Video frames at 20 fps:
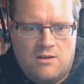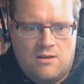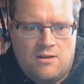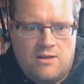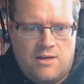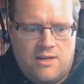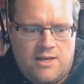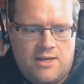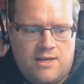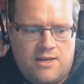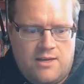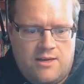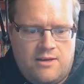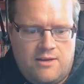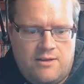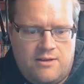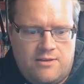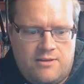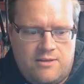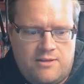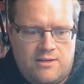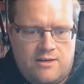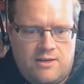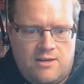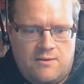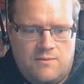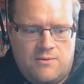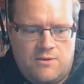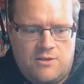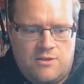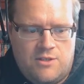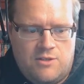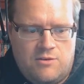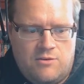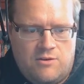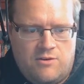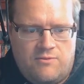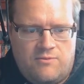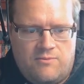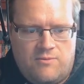And I'm going to do
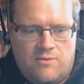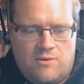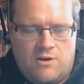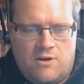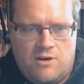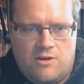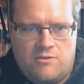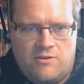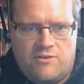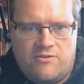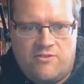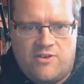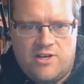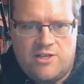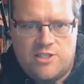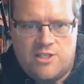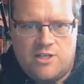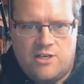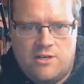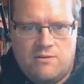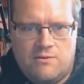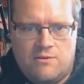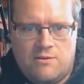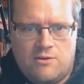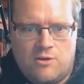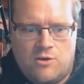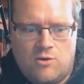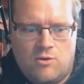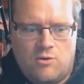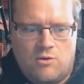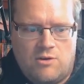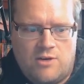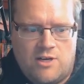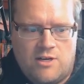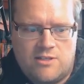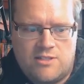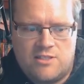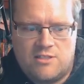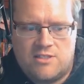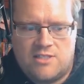a hard refresh here. Cool.
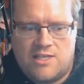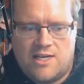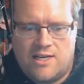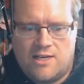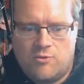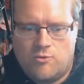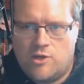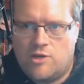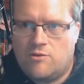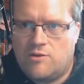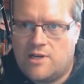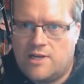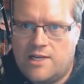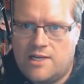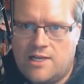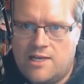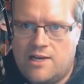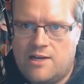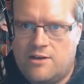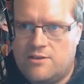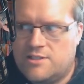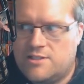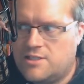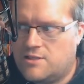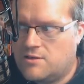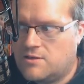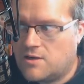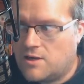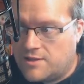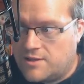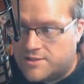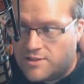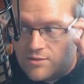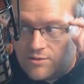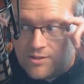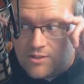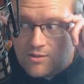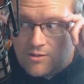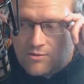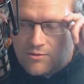Here's our sign-in. We don't got any errors in our console,
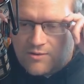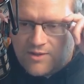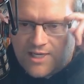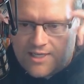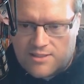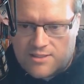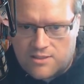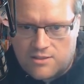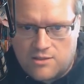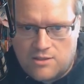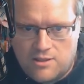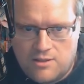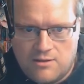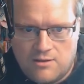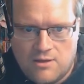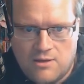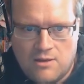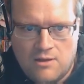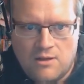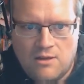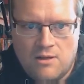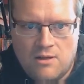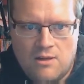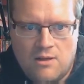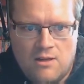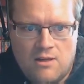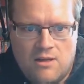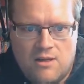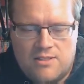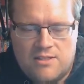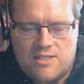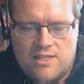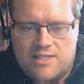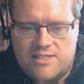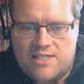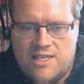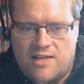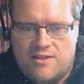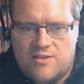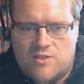so that's good. So let's
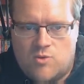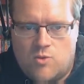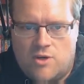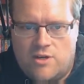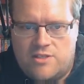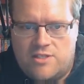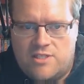see how this works.